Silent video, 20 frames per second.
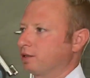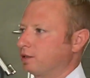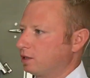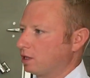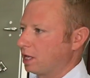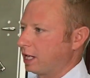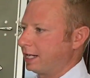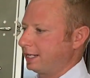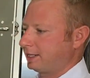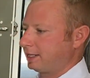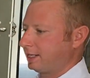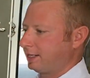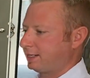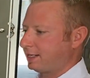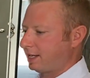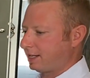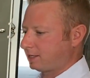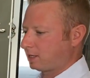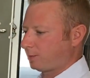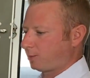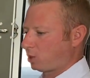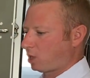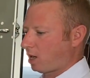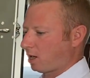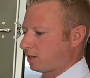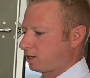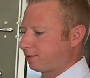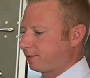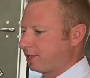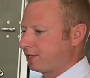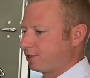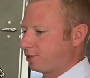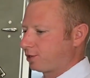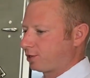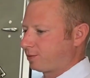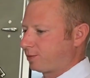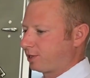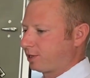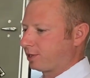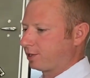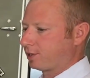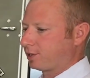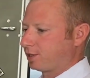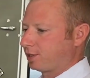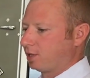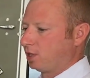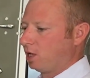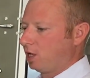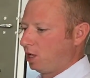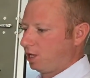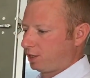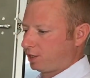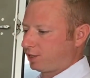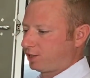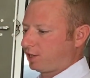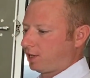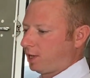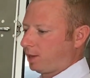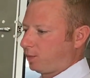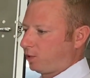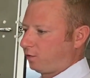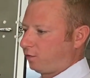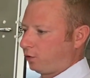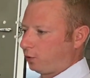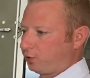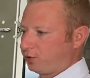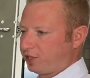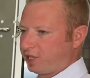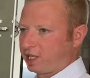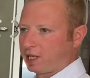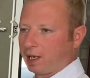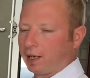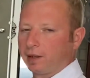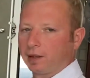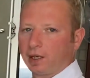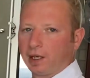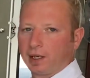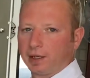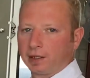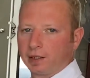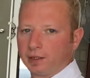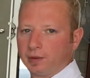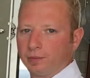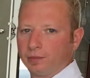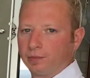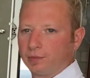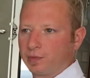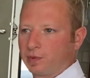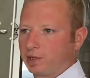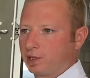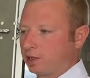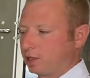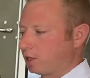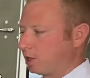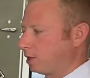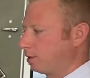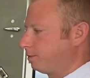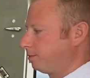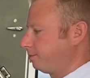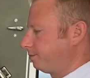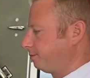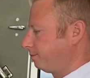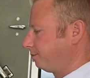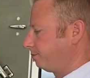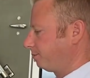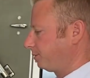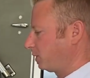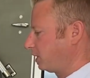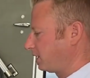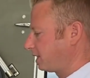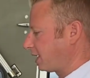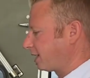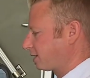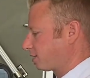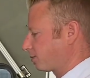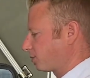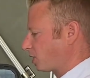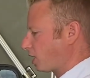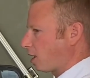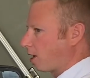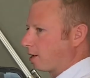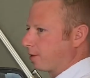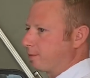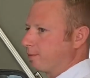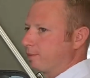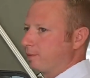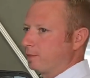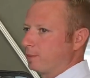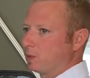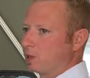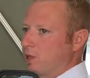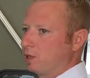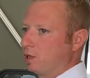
it takes up a lot of space just because to set up a full decon line can take some time.